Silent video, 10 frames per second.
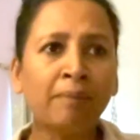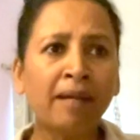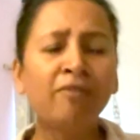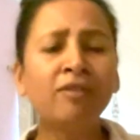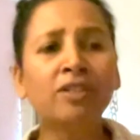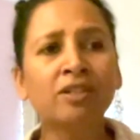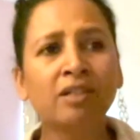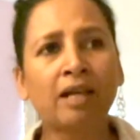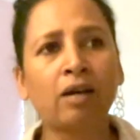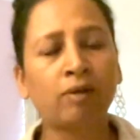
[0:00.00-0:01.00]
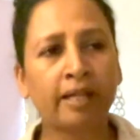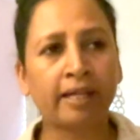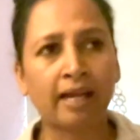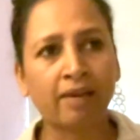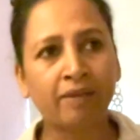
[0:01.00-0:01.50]
my vision now,
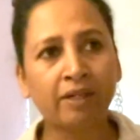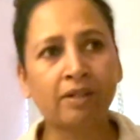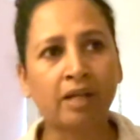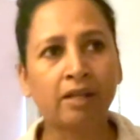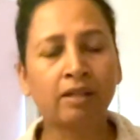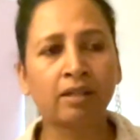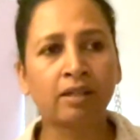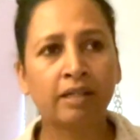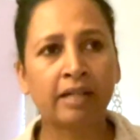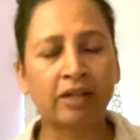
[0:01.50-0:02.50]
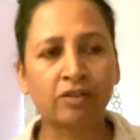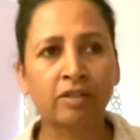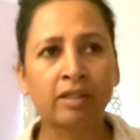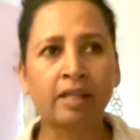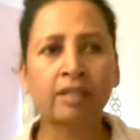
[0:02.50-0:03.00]
like having run
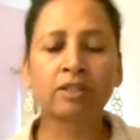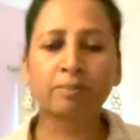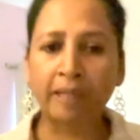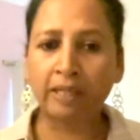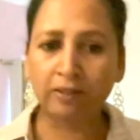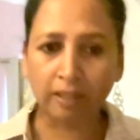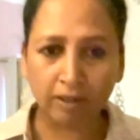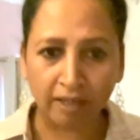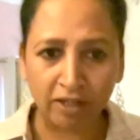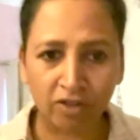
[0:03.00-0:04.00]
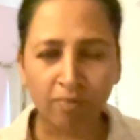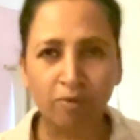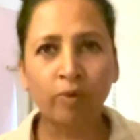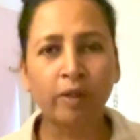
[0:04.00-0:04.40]
natural dye space color ashram,